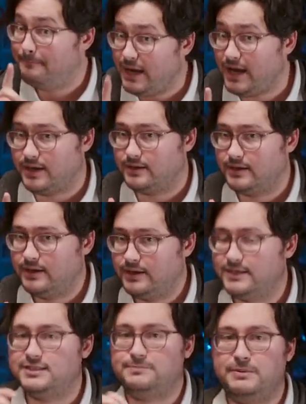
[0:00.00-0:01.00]
But
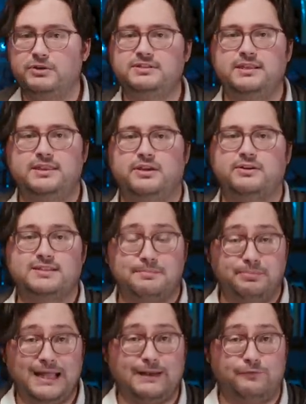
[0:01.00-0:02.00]
conspiracy theories
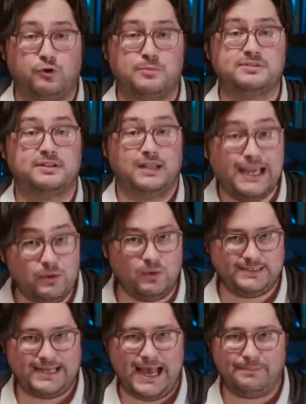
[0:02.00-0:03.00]
on platforms like
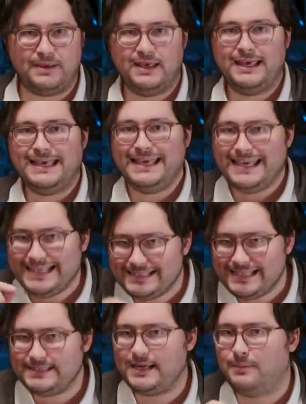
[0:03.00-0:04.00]
WhatsApp
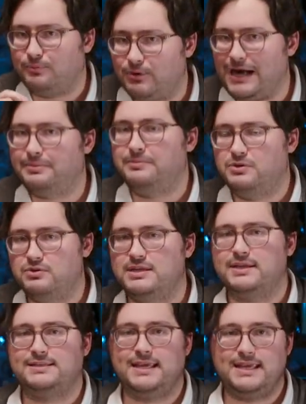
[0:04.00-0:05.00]
isn't a problem
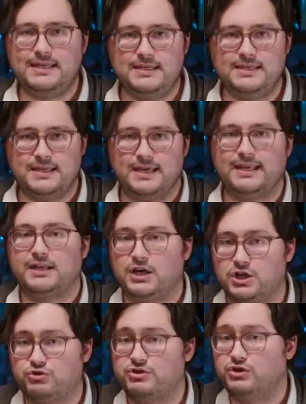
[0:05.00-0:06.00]
unique to India. In
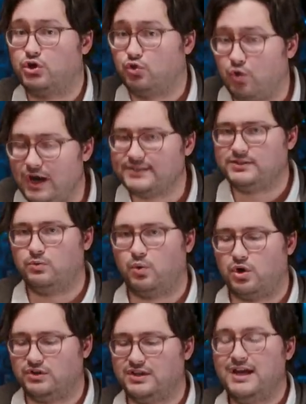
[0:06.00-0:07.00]
countries across the
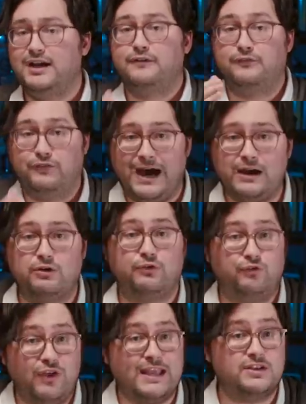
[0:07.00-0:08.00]
world, viral
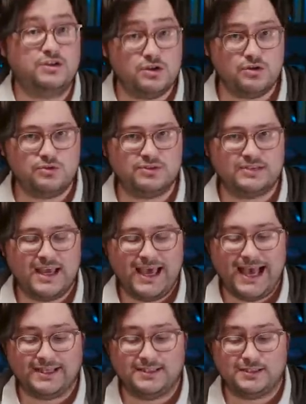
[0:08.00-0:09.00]
fake news
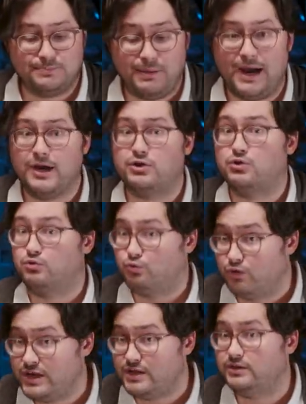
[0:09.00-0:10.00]
has inspired
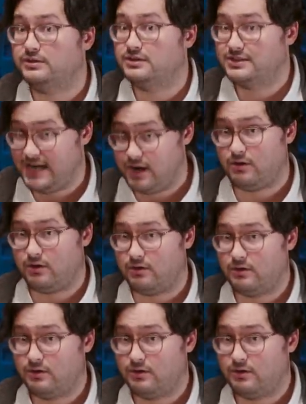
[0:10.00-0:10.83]
real terror.